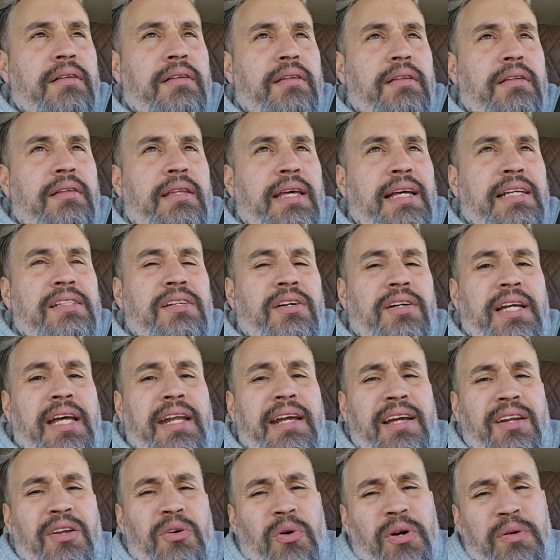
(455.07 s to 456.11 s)
they start
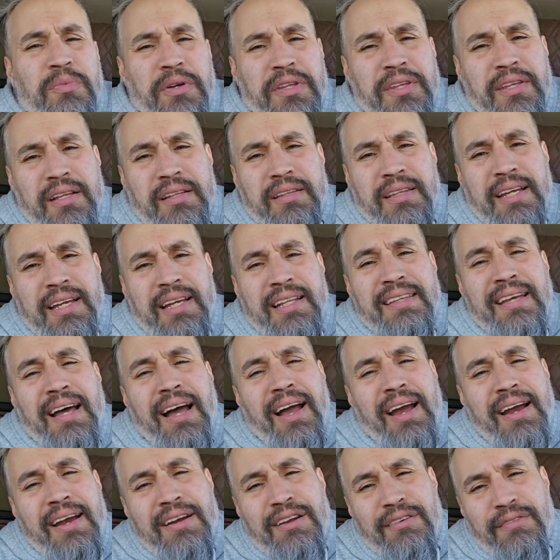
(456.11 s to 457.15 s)
getting annoyed with it. They get
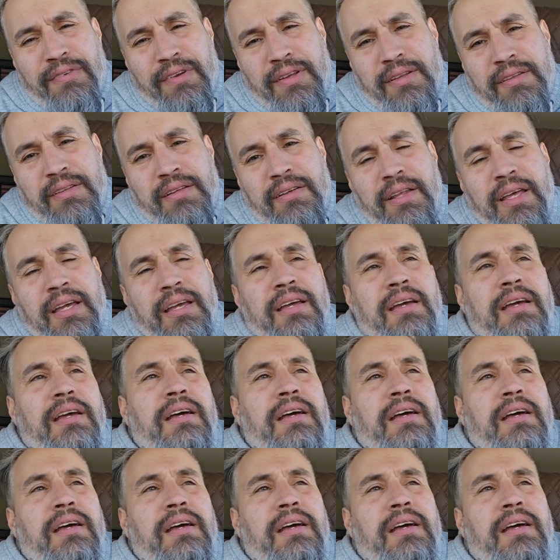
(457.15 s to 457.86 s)
tired of it. They're like,